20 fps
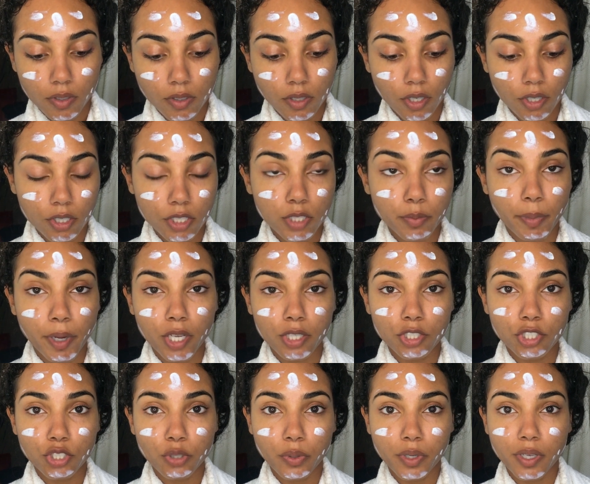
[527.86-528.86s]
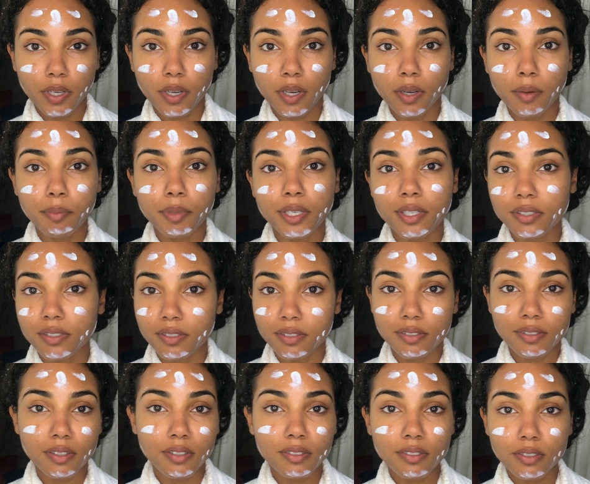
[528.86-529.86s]
dark spot showing up, because
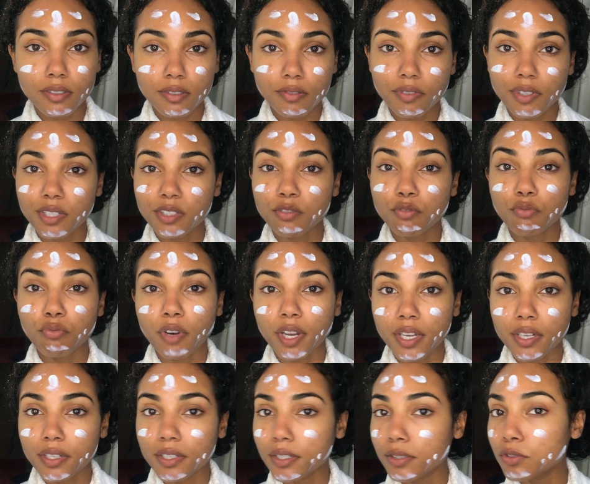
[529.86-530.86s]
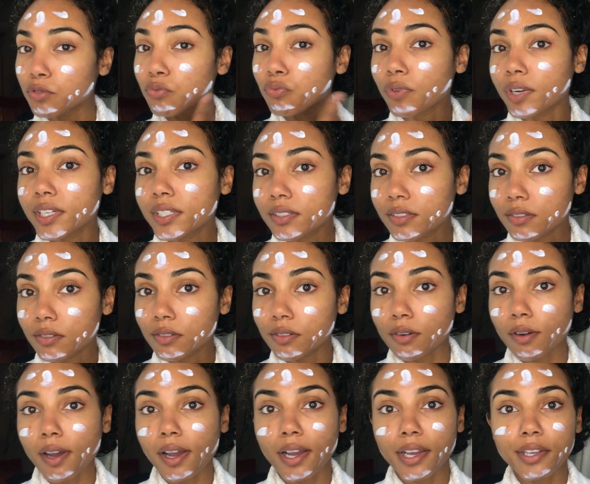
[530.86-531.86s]
it's sensitive and it's red and it's raised a
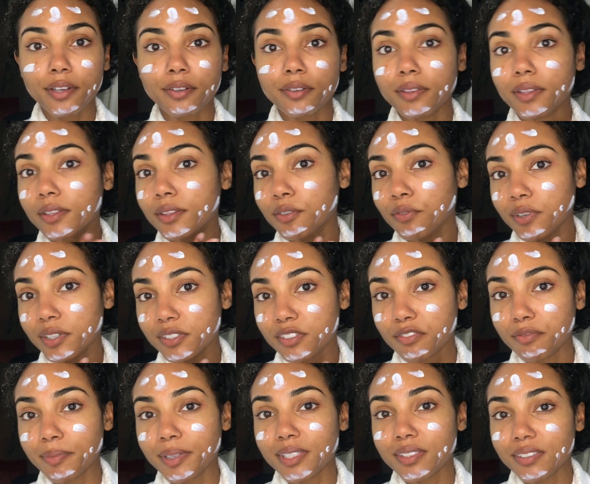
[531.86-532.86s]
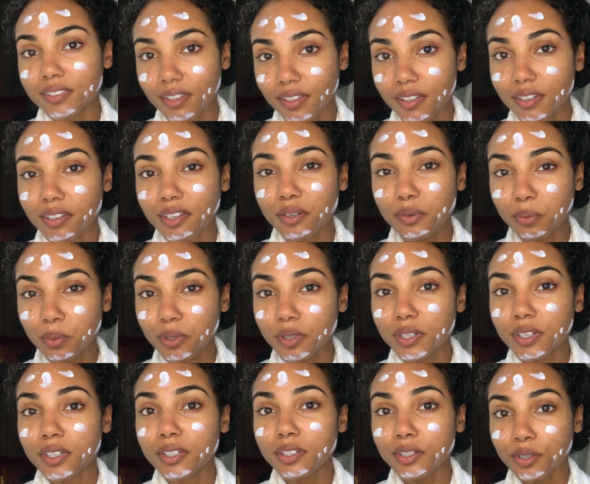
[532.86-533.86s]
little higher than the rest of my skin. It
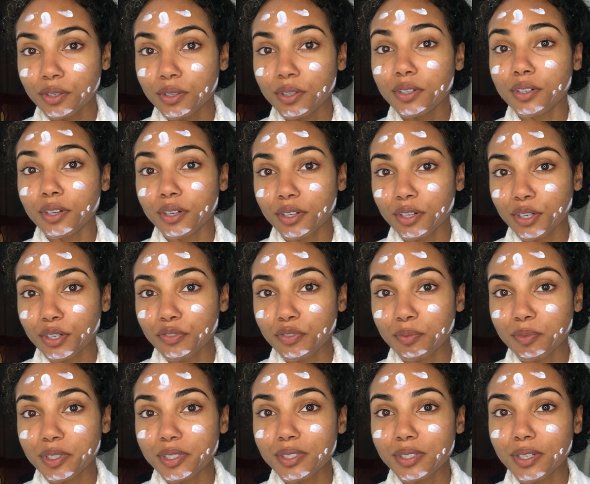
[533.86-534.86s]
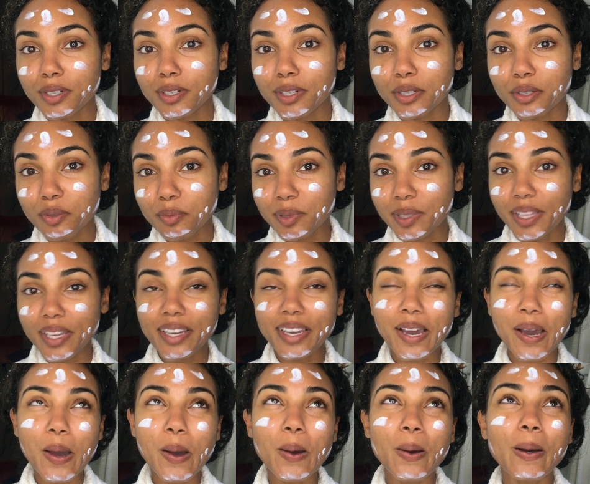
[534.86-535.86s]
would turn darker from the sun. It'll be like,
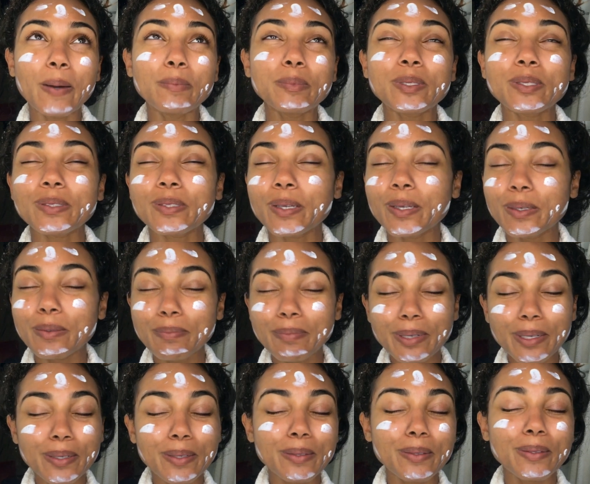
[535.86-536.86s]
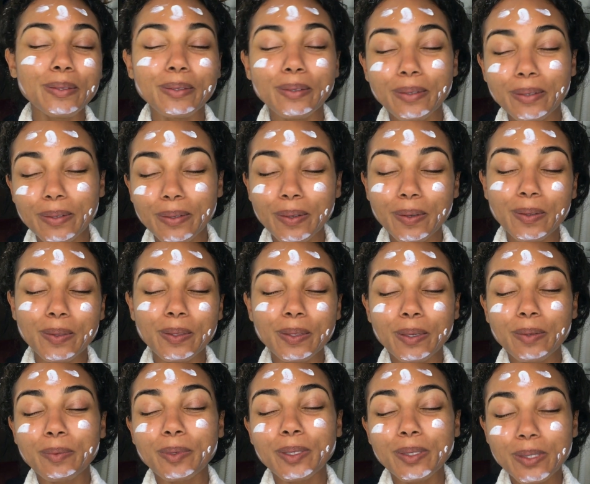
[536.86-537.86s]
oh, I'm
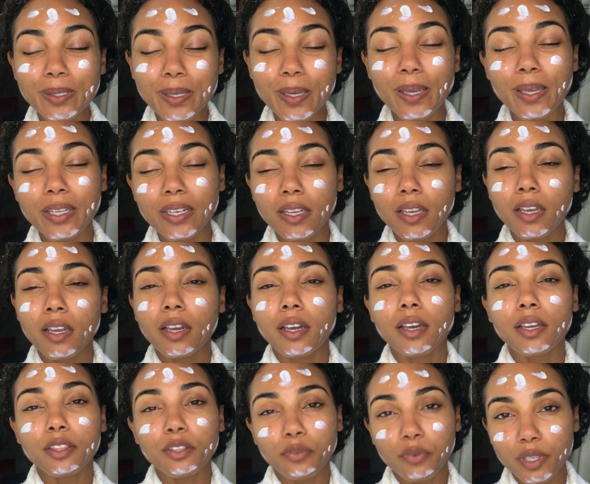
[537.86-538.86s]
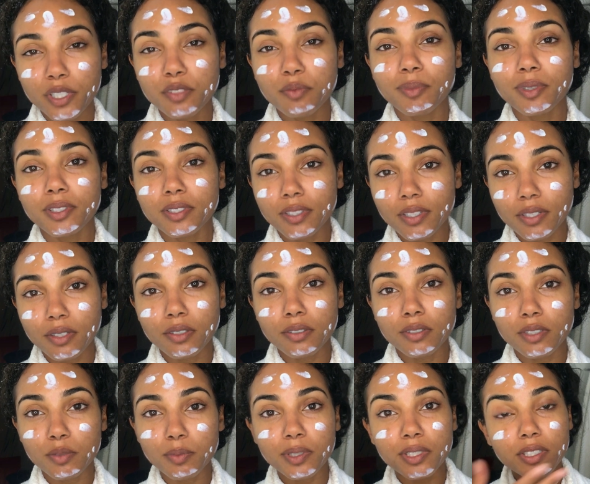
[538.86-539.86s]
sunbathing, give me a tan. The rest of my skin will
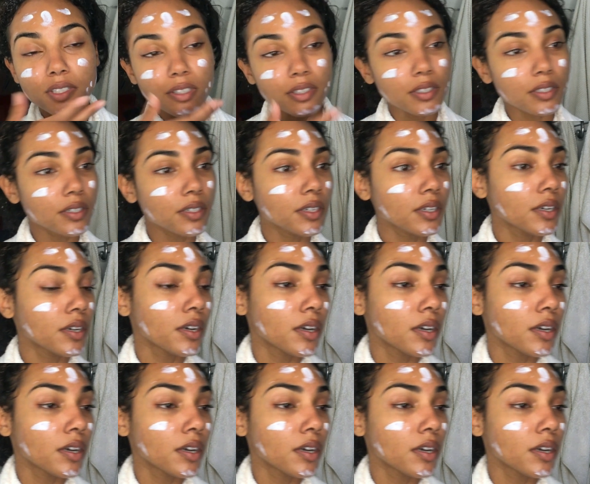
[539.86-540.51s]
just be chilling.